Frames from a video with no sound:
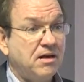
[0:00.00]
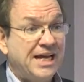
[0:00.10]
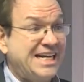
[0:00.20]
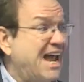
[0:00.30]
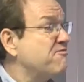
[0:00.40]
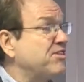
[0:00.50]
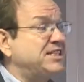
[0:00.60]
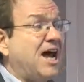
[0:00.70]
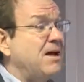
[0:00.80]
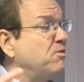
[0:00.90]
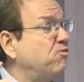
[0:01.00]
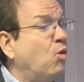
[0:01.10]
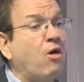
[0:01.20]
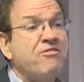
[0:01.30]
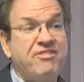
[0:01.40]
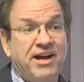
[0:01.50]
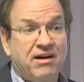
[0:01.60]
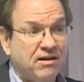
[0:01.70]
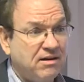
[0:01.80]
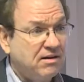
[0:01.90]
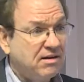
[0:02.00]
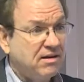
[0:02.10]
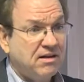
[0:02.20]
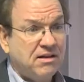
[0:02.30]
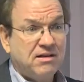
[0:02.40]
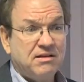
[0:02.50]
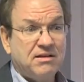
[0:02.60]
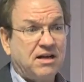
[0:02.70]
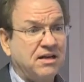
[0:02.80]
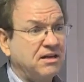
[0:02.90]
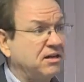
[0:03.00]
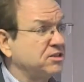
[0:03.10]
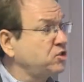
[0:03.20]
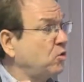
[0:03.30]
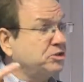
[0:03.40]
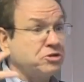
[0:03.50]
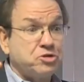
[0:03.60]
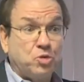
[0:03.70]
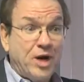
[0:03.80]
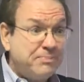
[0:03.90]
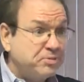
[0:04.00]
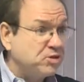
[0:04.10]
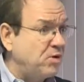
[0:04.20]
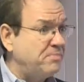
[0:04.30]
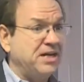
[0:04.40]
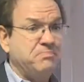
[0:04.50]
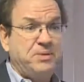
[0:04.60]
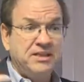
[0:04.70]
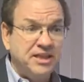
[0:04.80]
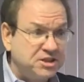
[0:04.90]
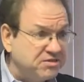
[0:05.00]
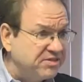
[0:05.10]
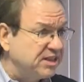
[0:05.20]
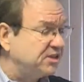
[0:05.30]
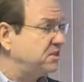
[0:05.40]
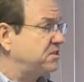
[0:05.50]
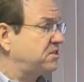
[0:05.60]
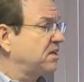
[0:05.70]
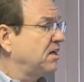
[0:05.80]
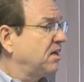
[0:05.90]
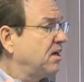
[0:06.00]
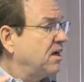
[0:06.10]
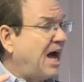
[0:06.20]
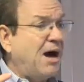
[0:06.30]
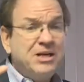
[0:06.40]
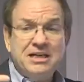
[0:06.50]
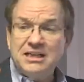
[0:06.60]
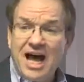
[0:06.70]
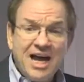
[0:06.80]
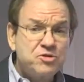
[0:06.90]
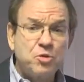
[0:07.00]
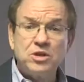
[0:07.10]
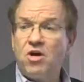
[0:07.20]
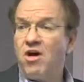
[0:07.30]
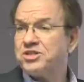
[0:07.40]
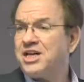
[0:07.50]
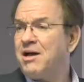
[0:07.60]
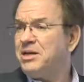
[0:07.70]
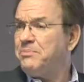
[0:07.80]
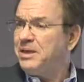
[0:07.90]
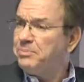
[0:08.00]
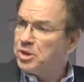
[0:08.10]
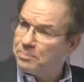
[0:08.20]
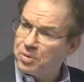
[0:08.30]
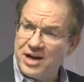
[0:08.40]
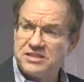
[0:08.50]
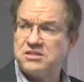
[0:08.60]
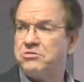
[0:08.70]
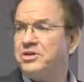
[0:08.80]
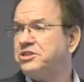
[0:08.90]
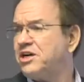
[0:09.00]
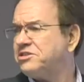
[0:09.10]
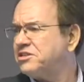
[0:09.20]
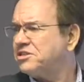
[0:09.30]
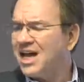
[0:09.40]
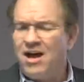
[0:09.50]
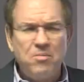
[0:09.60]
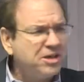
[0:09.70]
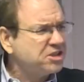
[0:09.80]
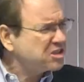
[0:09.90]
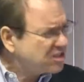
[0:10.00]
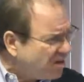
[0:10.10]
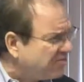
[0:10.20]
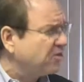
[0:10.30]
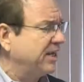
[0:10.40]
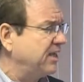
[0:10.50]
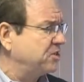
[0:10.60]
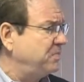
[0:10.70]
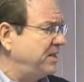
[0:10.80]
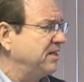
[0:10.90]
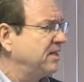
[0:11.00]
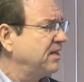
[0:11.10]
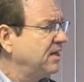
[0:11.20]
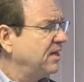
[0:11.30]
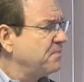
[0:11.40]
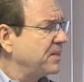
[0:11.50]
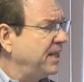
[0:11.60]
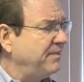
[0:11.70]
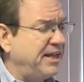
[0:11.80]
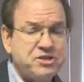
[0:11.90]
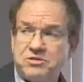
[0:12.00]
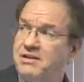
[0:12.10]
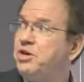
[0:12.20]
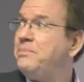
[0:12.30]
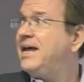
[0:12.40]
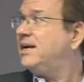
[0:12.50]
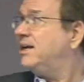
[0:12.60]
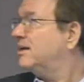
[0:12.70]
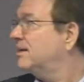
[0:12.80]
In every time of warfare, soldiers raped women, pillaged villages. How many lives were lost? How many people oppressed through injustice? How much suffering has been in the history of humanity?